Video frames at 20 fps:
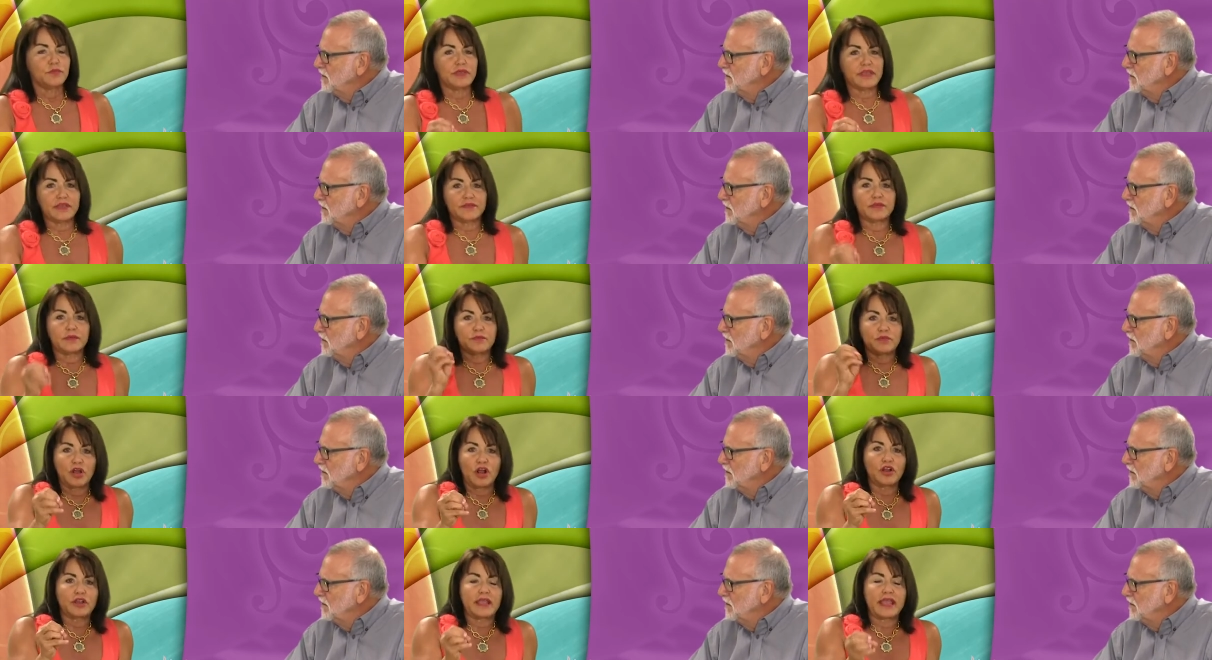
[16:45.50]
Speaker 1: We give them
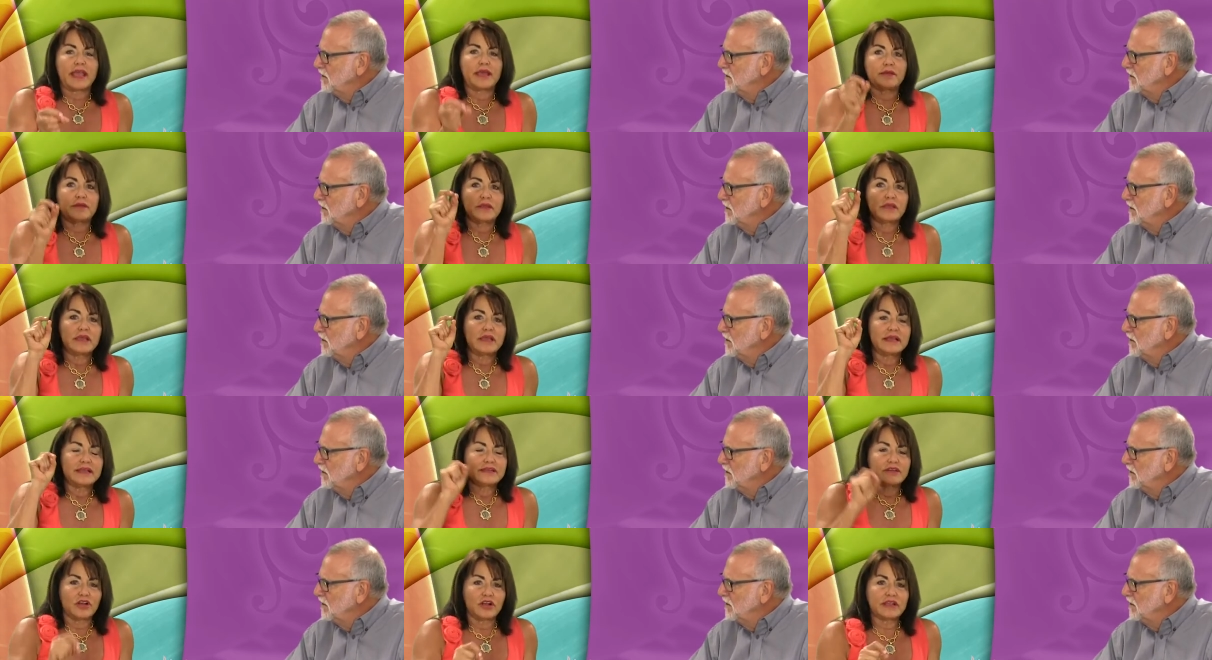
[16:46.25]
Narcan.
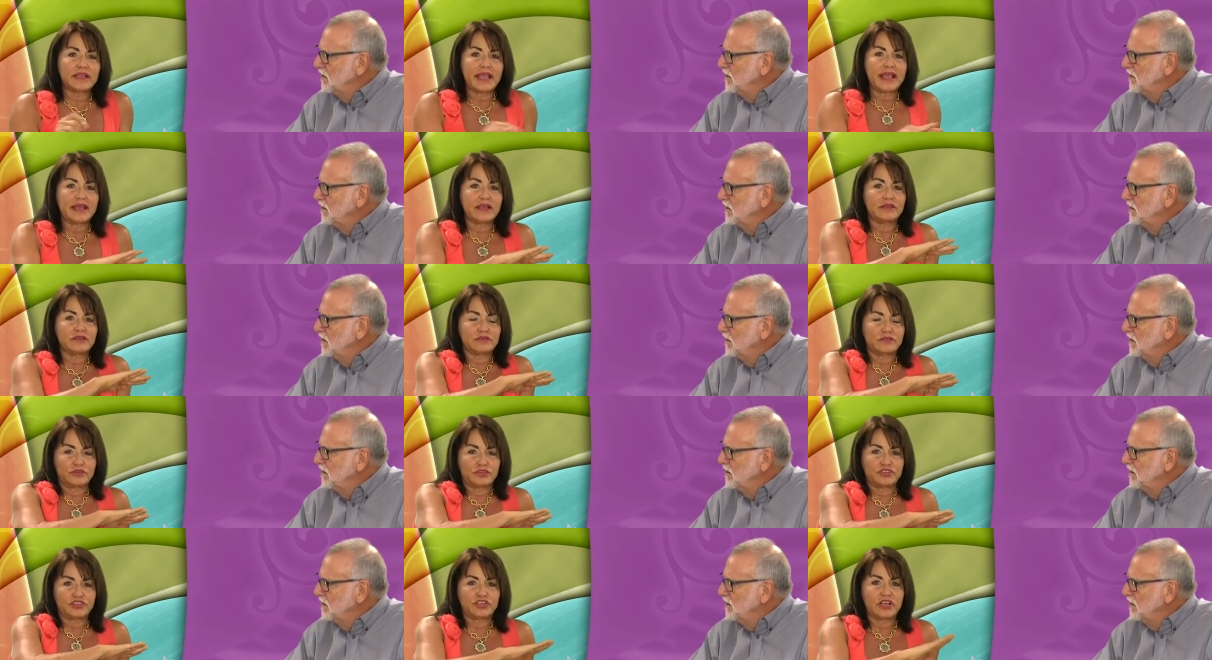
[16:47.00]
Narcan
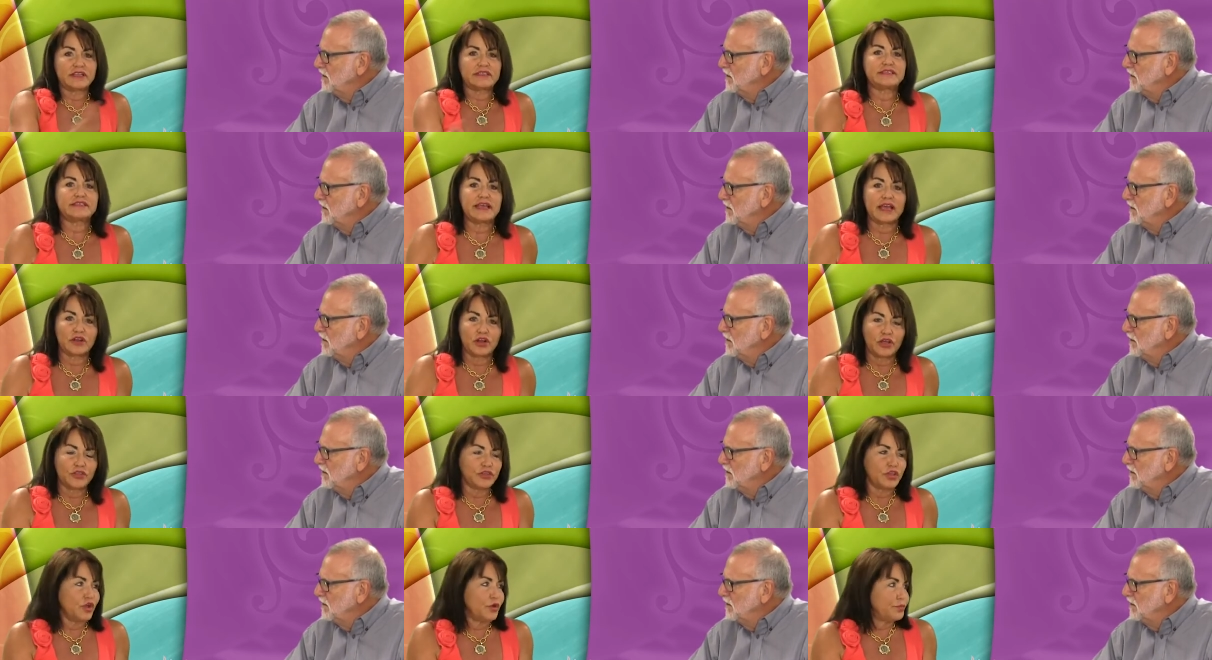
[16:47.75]
shuts down
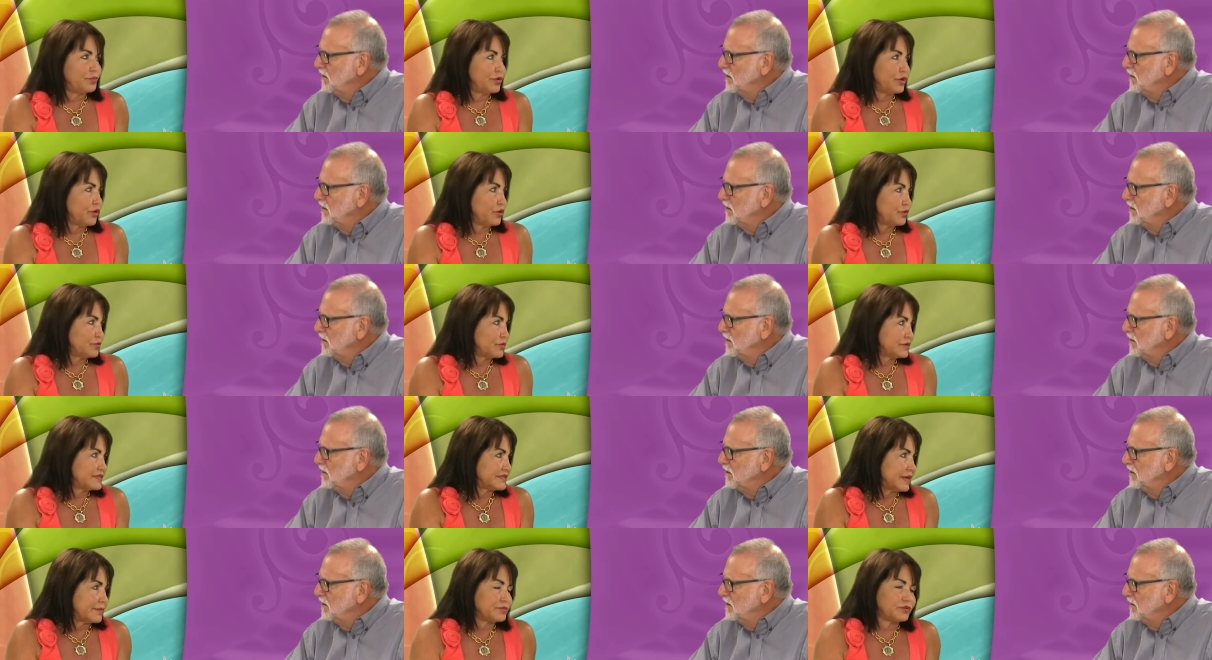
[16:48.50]
all the opioid
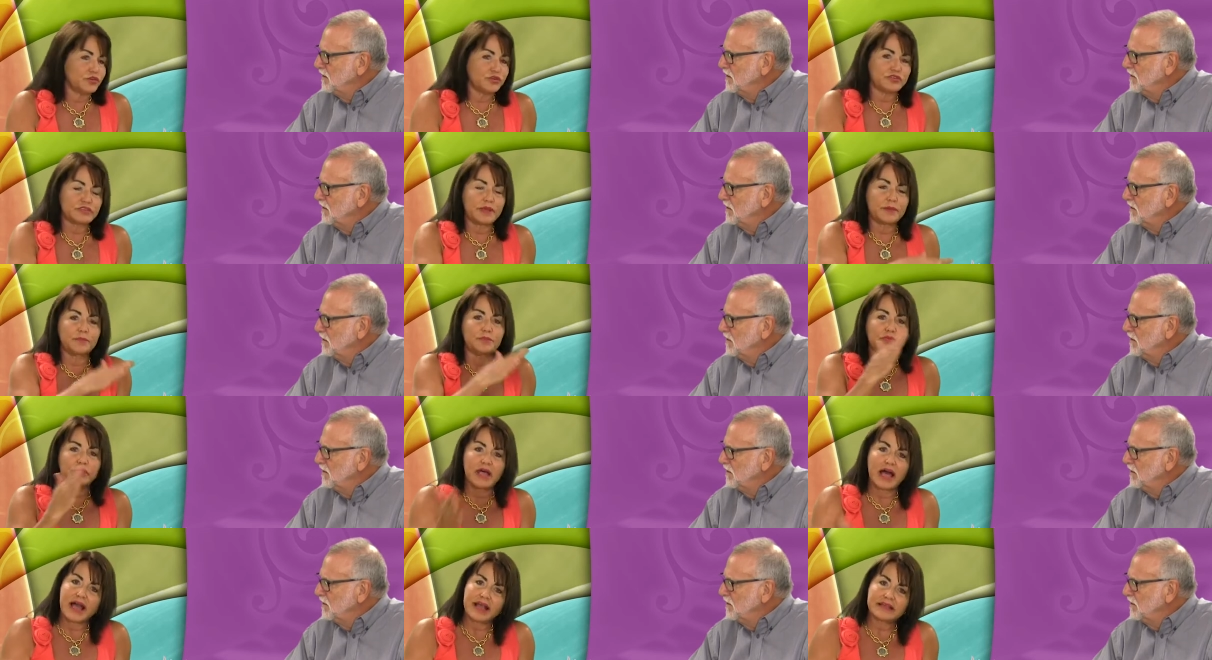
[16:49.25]
receptors and
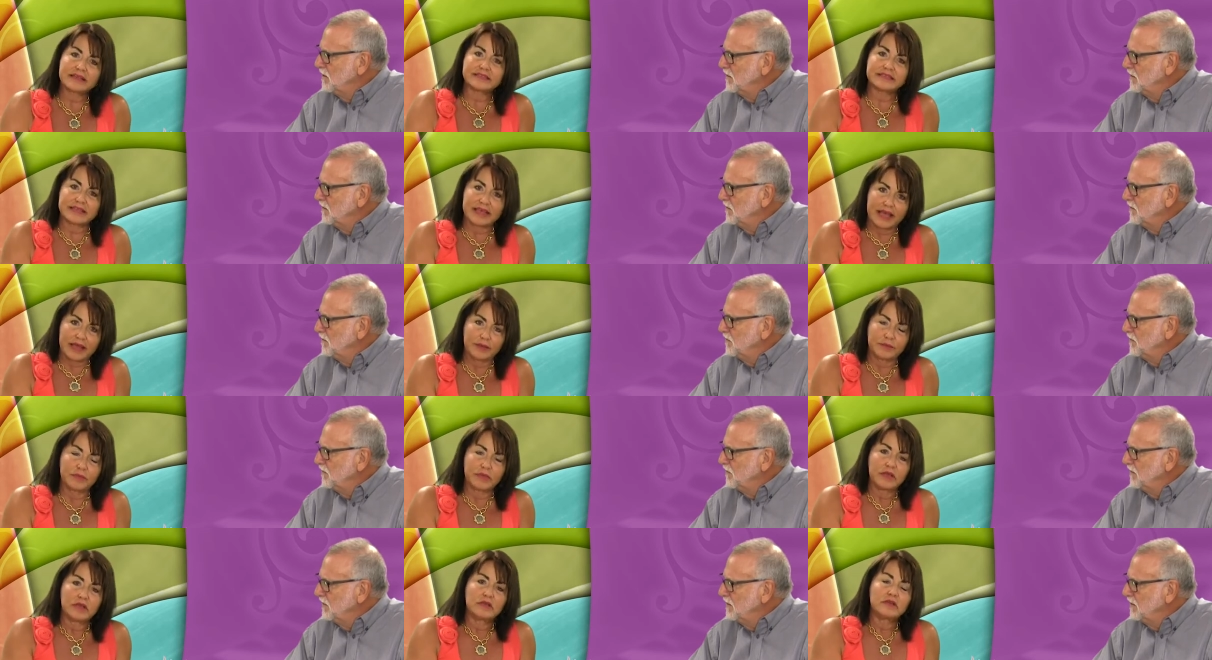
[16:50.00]
blocks
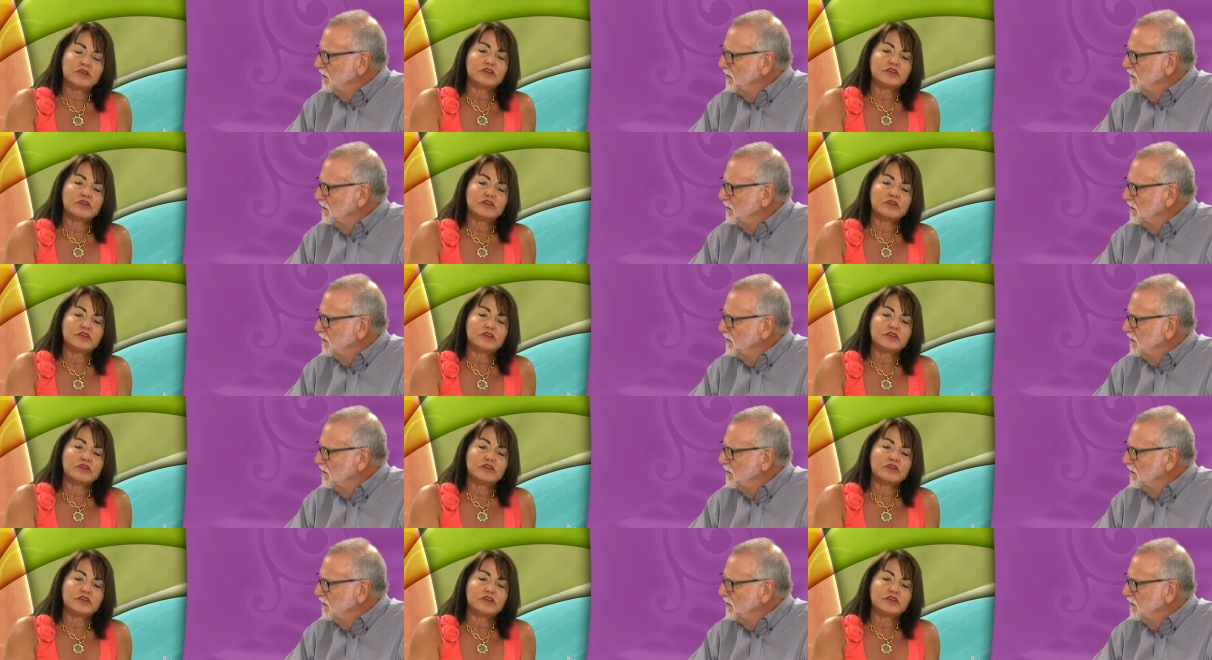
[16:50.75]
them